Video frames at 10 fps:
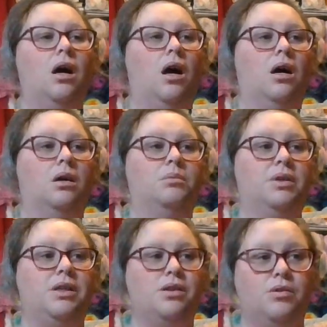Um,
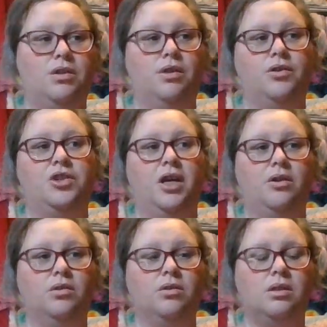please go to their
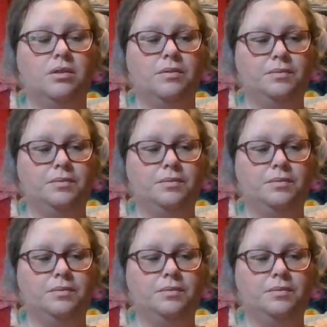channels